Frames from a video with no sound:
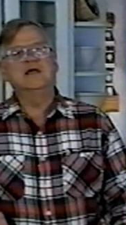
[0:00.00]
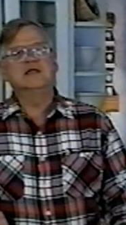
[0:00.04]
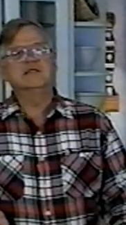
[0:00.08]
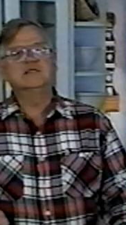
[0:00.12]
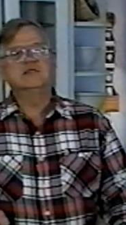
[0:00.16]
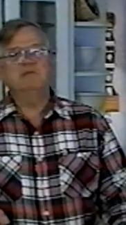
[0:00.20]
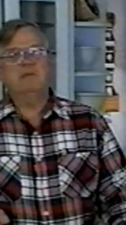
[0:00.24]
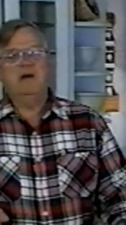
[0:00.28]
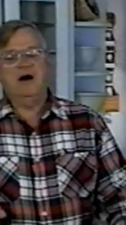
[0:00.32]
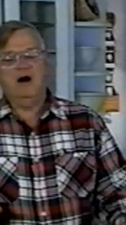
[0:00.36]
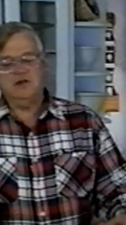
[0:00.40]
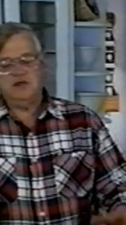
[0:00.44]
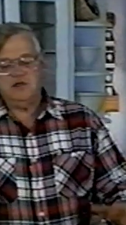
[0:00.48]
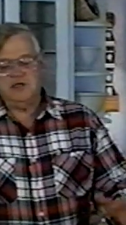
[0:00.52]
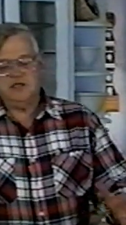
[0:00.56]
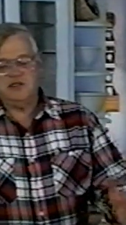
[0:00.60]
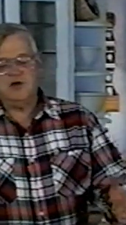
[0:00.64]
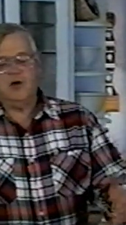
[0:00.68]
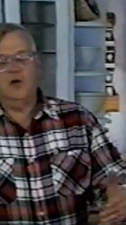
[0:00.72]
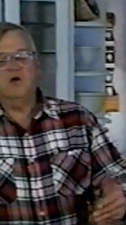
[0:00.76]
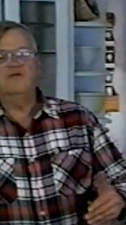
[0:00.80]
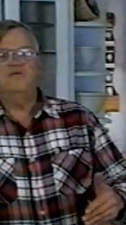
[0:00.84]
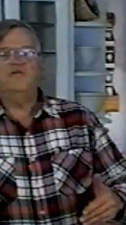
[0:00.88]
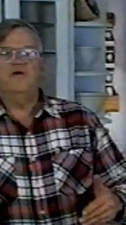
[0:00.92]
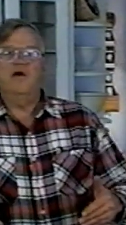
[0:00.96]
about this
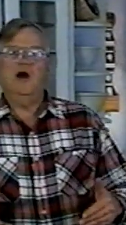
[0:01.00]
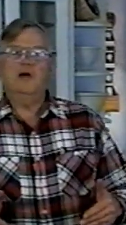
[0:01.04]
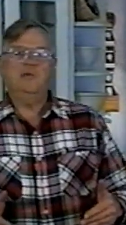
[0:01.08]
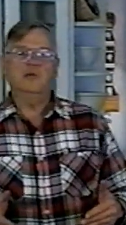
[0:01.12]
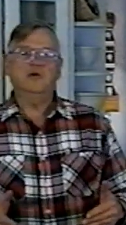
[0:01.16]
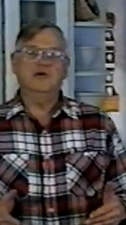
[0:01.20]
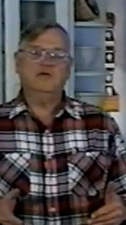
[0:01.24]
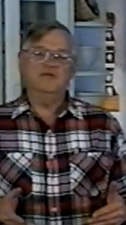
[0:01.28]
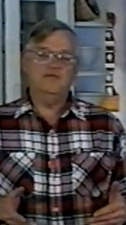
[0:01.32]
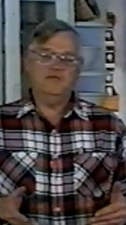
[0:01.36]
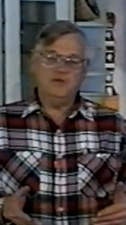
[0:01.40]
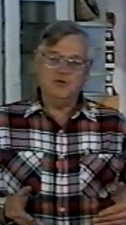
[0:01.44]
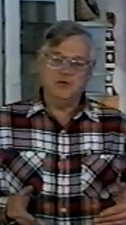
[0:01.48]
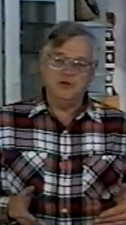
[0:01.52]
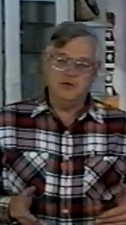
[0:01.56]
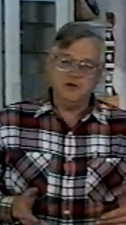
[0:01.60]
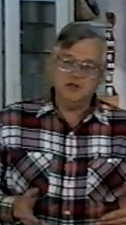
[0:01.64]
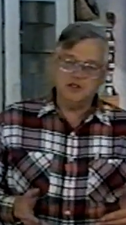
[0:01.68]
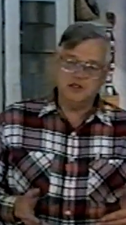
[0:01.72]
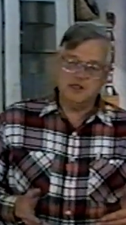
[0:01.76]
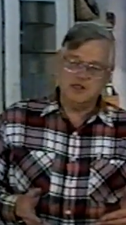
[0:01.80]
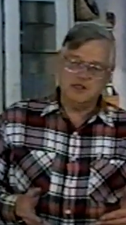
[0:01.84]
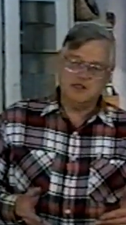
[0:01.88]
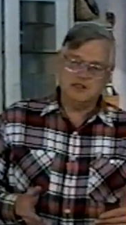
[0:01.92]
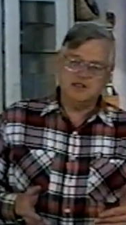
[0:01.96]
whole family of foods
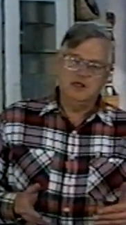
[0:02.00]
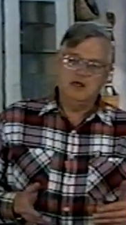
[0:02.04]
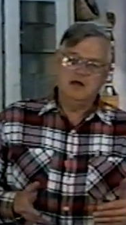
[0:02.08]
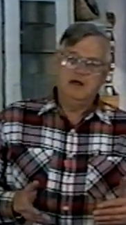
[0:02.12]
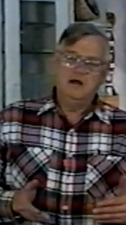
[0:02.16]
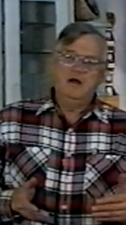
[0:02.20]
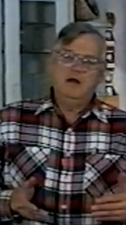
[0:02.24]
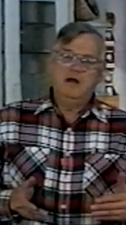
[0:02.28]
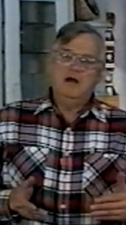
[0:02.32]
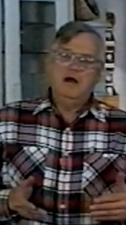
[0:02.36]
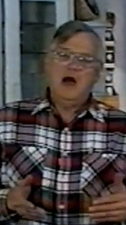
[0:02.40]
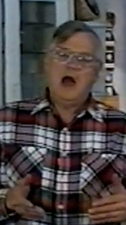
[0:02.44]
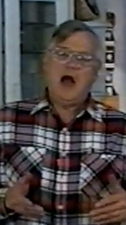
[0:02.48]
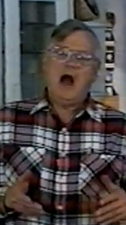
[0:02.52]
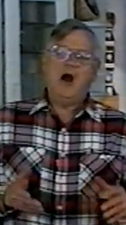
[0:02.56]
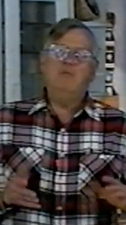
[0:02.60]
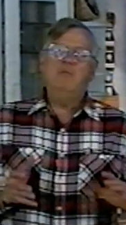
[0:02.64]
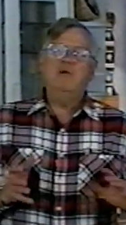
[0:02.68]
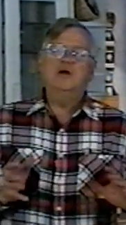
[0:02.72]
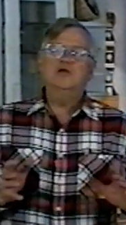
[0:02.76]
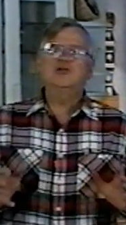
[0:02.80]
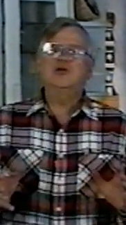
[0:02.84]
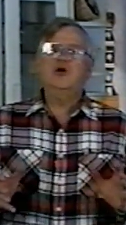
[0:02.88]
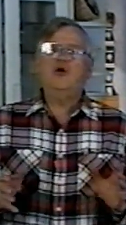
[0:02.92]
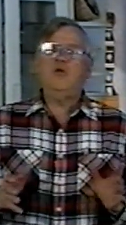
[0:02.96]
is how
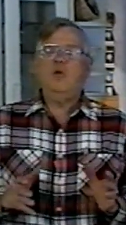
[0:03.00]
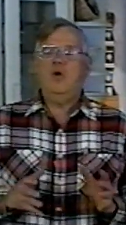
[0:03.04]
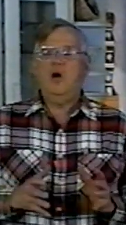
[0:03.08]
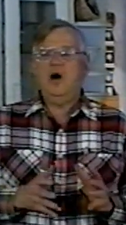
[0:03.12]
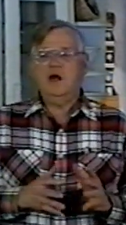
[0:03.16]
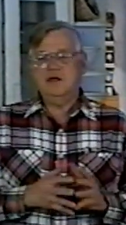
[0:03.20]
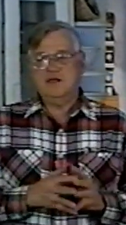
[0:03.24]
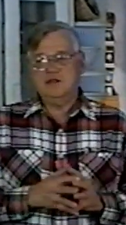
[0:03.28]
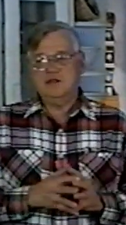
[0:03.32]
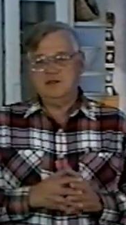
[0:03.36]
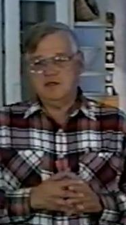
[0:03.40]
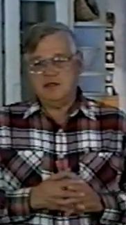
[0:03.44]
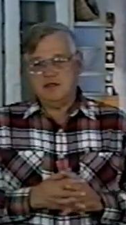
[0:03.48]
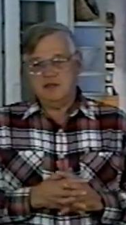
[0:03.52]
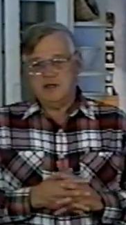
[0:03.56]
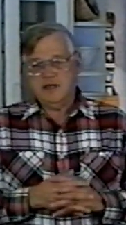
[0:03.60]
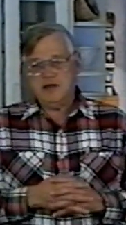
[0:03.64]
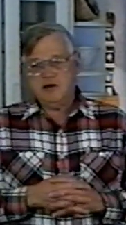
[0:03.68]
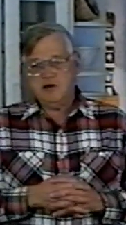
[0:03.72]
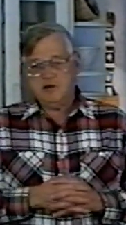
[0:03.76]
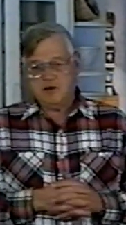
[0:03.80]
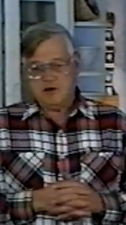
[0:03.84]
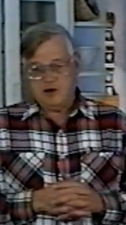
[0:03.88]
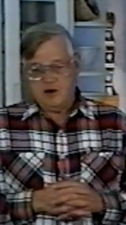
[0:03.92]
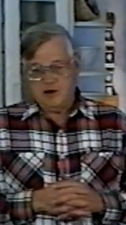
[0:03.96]
much quantity they
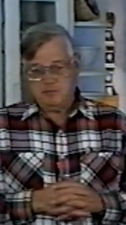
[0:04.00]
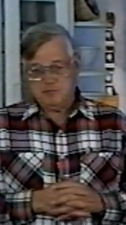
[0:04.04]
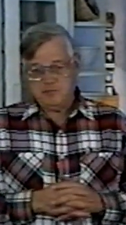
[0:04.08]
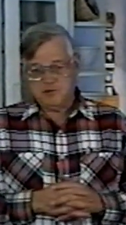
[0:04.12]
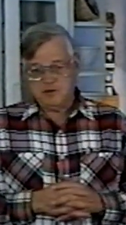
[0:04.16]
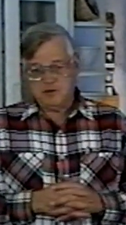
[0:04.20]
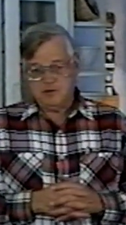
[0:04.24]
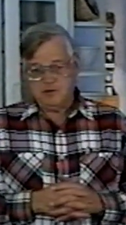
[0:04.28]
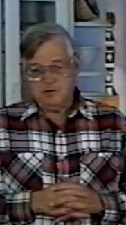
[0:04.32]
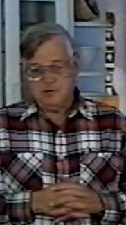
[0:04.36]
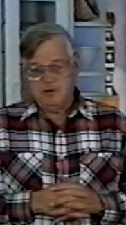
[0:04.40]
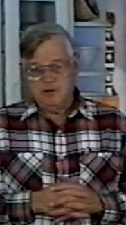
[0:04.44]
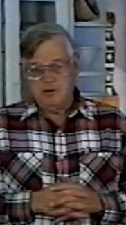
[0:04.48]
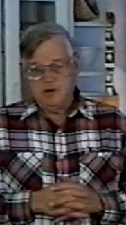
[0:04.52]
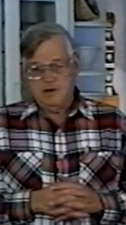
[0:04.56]
cook up to.